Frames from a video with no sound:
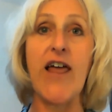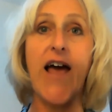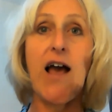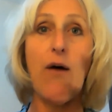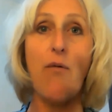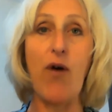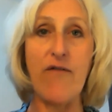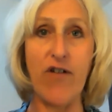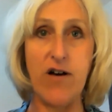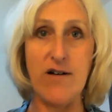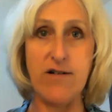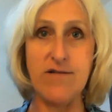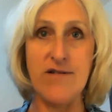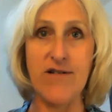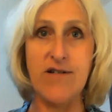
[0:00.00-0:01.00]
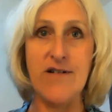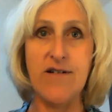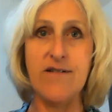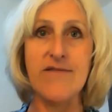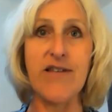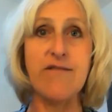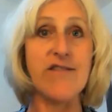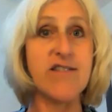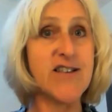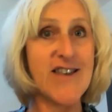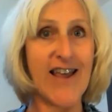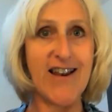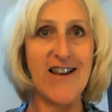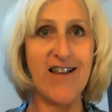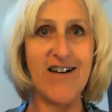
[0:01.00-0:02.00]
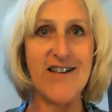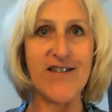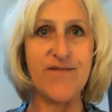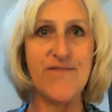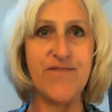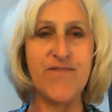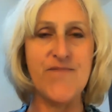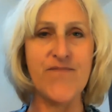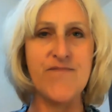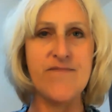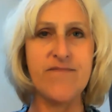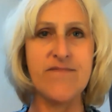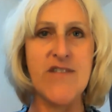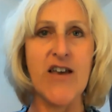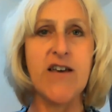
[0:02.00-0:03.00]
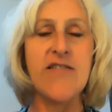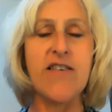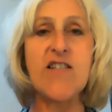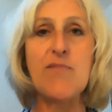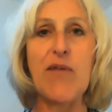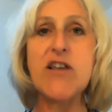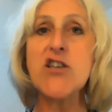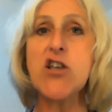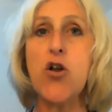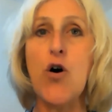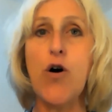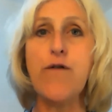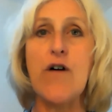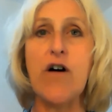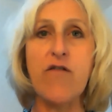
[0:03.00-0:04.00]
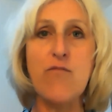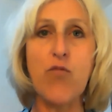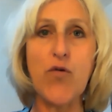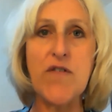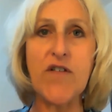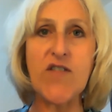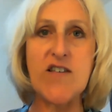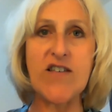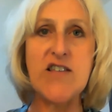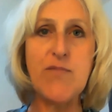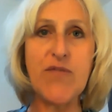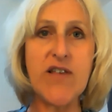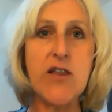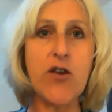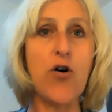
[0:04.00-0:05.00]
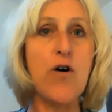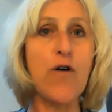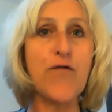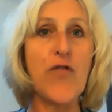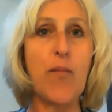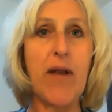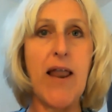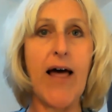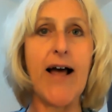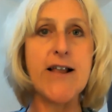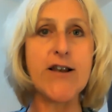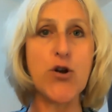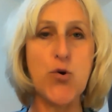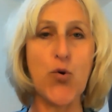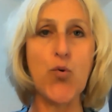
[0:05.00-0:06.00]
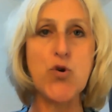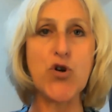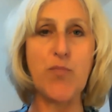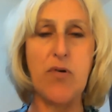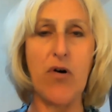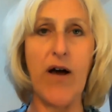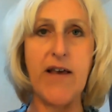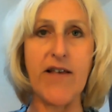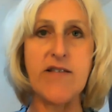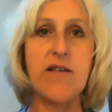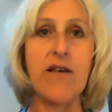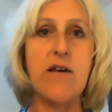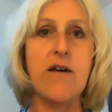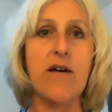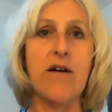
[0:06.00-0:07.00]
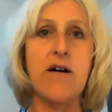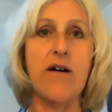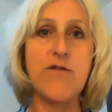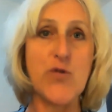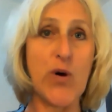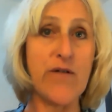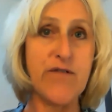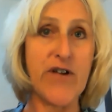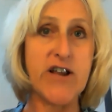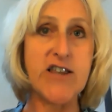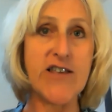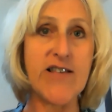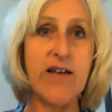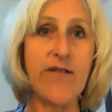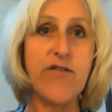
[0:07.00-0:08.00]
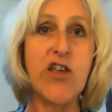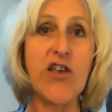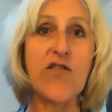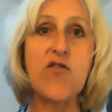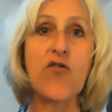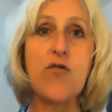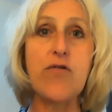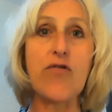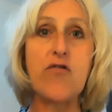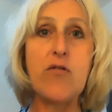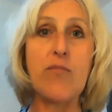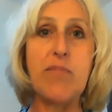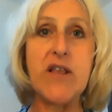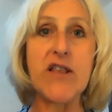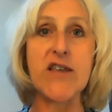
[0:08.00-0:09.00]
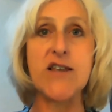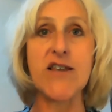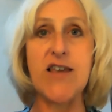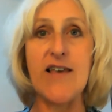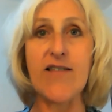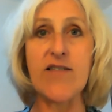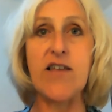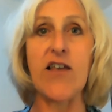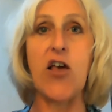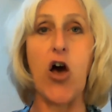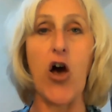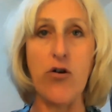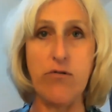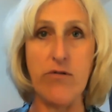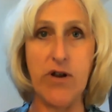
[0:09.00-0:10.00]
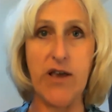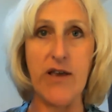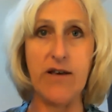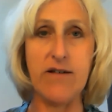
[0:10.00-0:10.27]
However, there is a deadline. This special offer of more than 60% off the planned launch price of £12.97 is good through beta testing only.